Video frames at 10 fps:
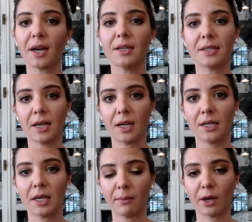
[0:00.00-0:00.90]
I did
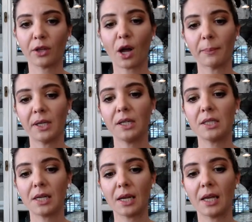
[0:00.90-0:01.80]
email the company
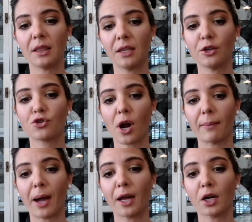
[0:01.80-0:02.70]
to get the dry
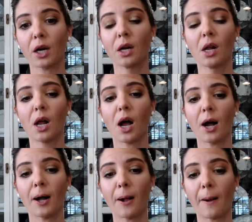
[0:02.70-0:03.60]
matter
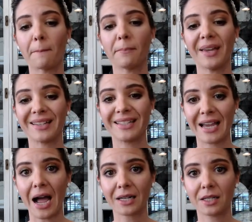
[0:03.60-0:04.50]
um,
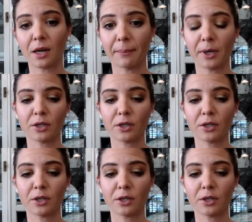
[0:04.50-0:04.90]
exact number.